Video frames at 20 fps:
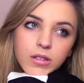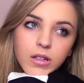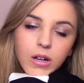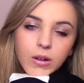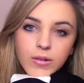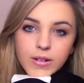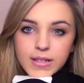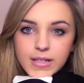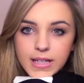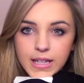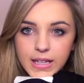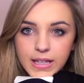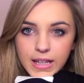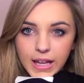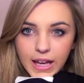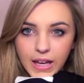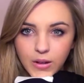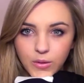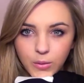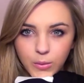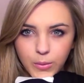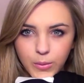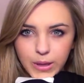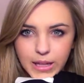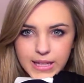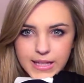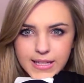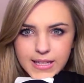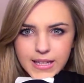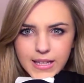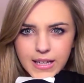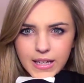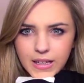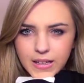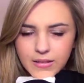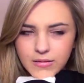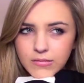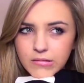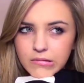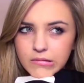I want to say Kate
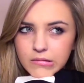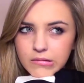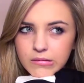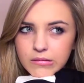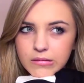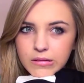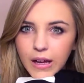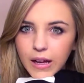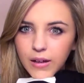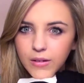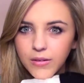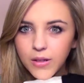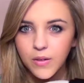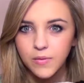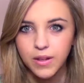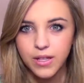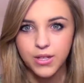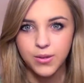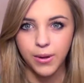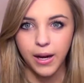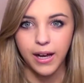Winslet? I don't know if that's